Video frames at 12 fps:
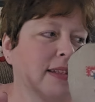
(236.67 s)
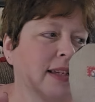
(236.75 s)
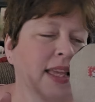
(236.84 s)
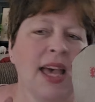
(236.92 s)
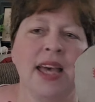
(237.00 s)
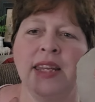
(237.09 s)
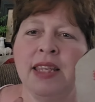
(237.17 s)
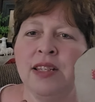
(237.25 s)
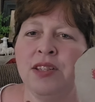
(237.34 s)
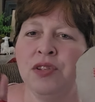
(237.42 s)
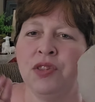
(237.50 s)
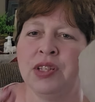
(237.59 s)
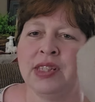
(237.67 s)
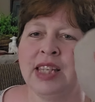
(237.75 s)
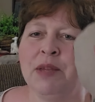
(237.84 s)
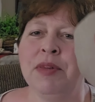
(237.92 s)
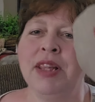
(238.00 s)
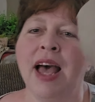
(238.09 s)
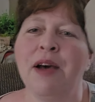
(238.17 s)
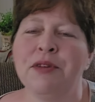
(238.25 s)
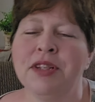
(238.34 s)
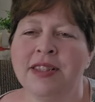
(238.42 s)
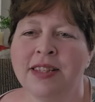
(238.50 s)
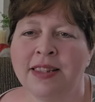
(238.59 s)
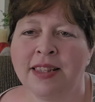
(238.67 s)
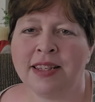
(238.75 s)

cut into the seam allowance at the